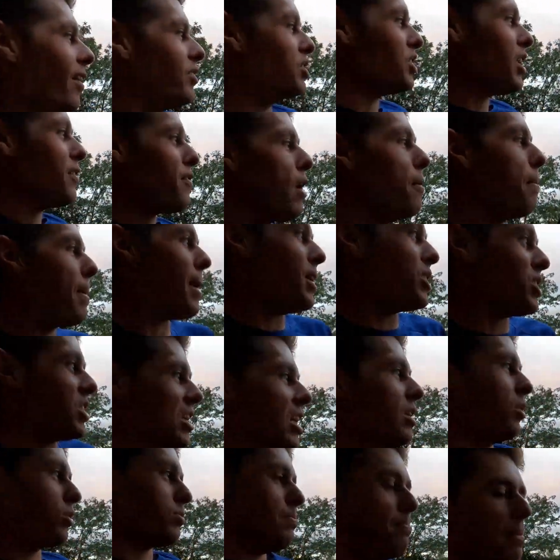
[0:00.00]
I've seen a few pictures,
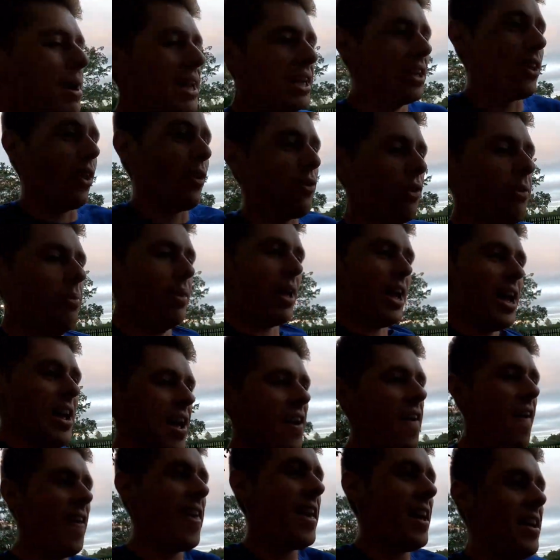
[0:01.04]
it looked mental from the,
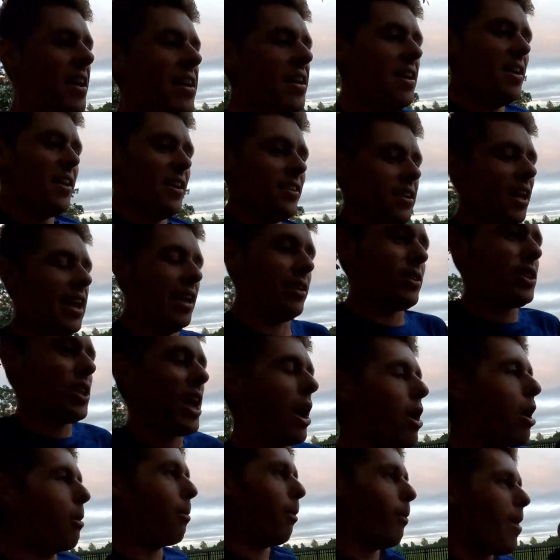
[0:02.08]
yeah. Like,
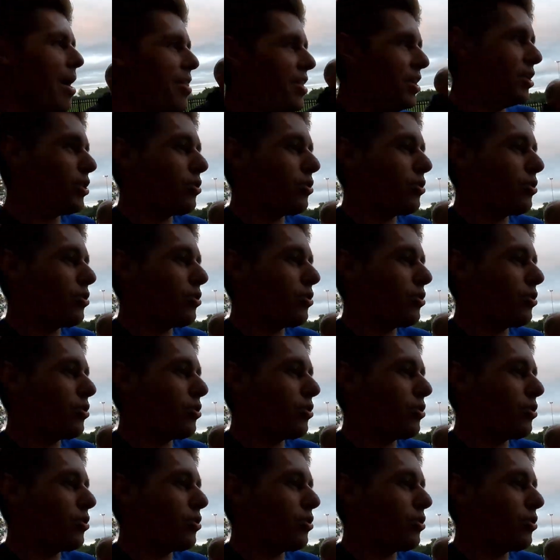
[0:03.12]
terrible weather,